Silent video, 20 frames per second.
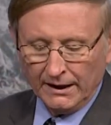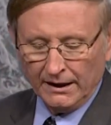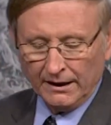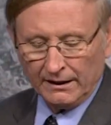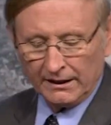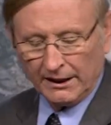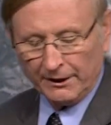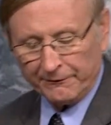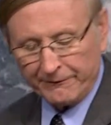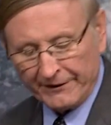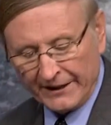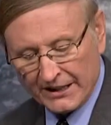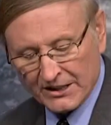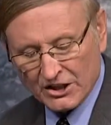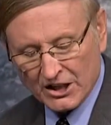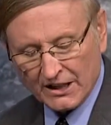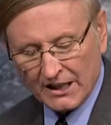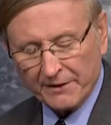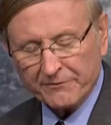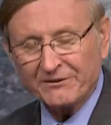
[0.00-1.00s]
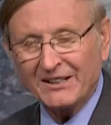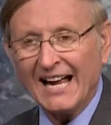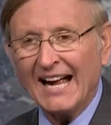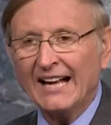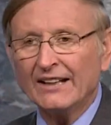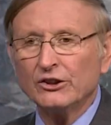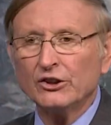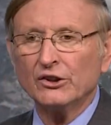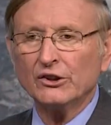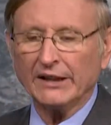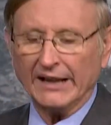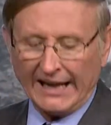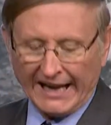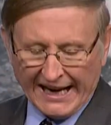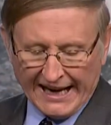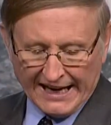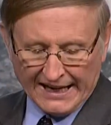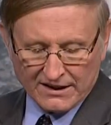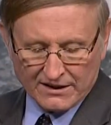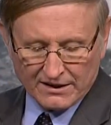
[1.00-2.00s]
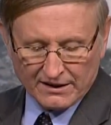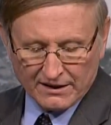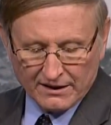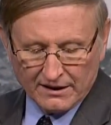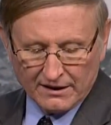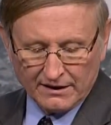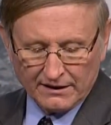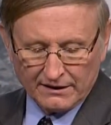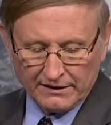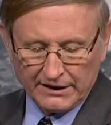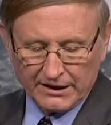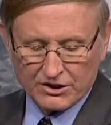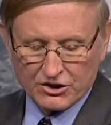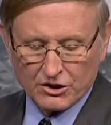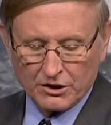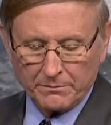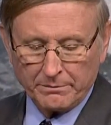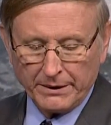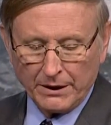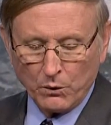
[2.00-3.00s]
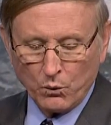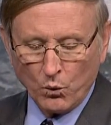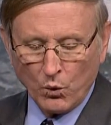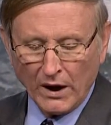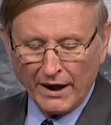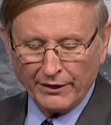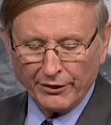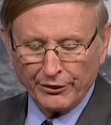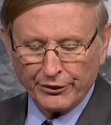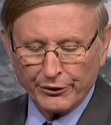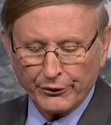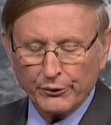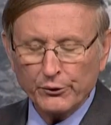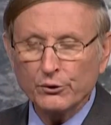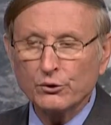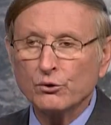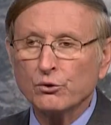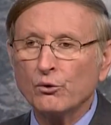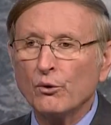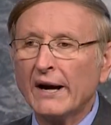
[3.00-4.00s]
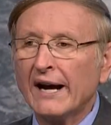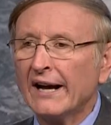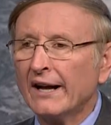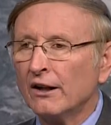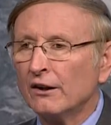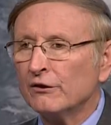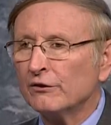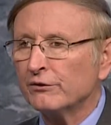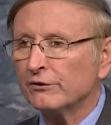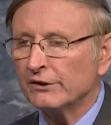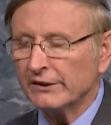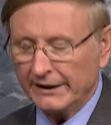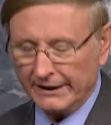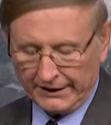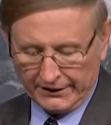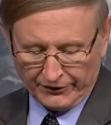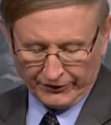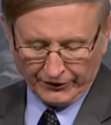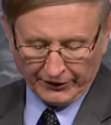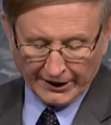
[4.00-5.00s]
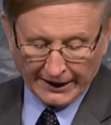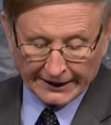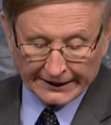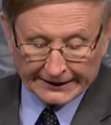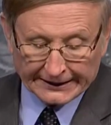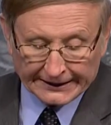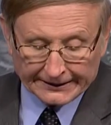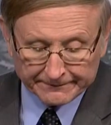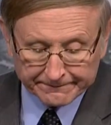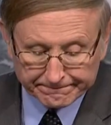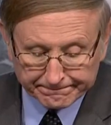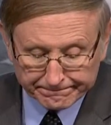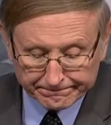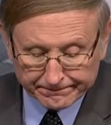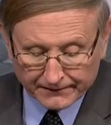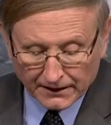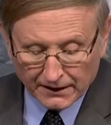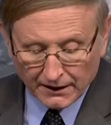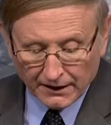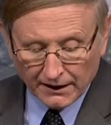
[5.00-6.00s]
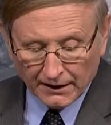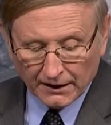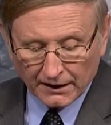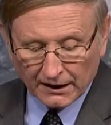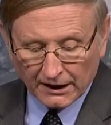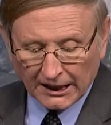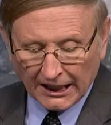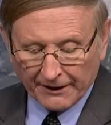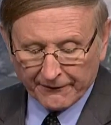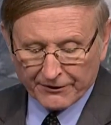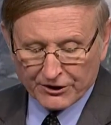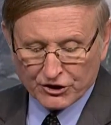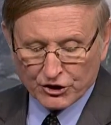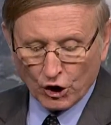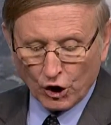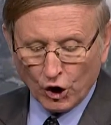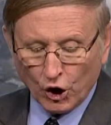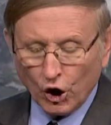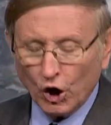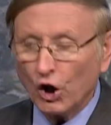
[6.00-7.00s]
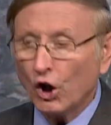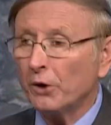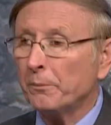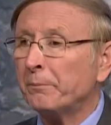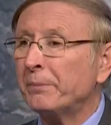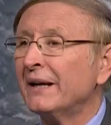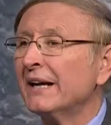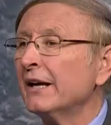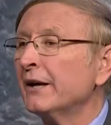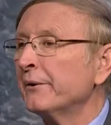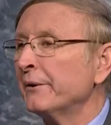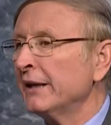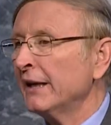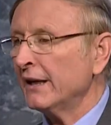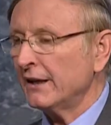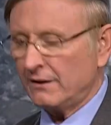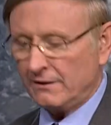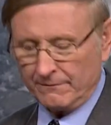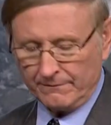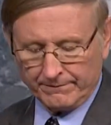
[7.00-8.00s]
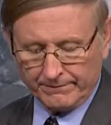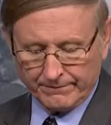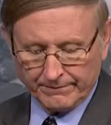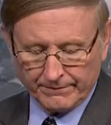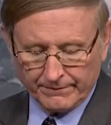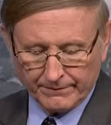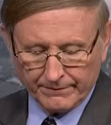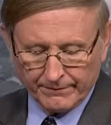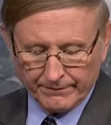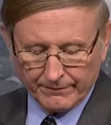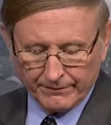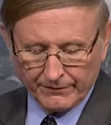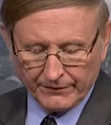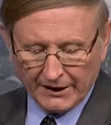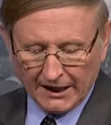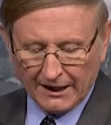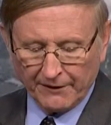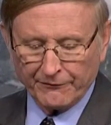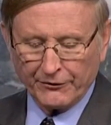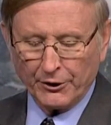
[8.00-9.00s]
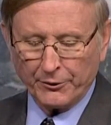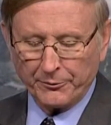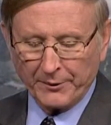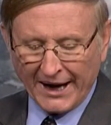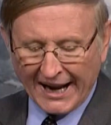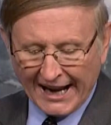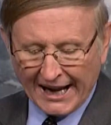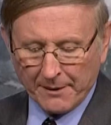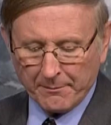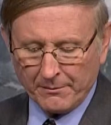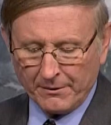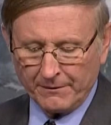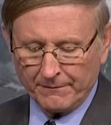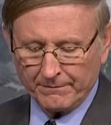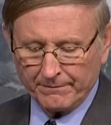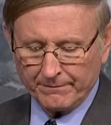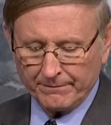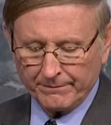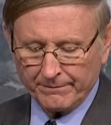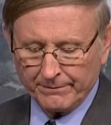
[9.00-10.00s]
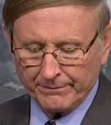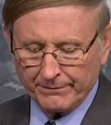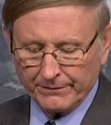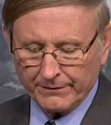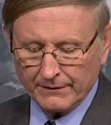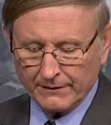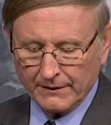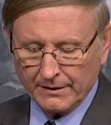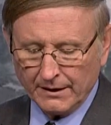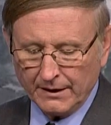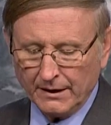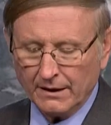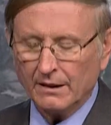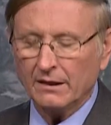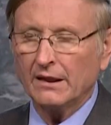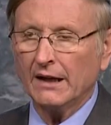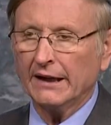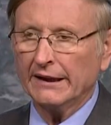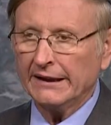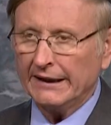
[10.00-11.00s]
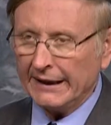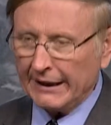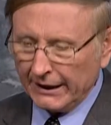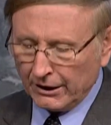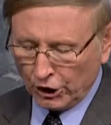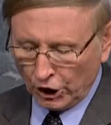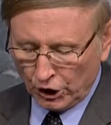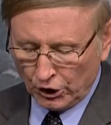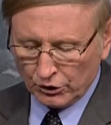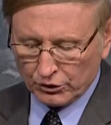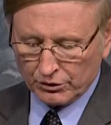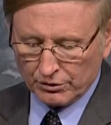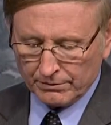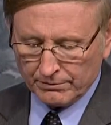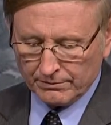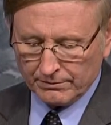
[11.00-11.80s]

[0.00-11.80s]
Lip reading: The vision of Daniel 8, this should be 1 through 12, incidentally, covers the whole period of the ram, the he-goat,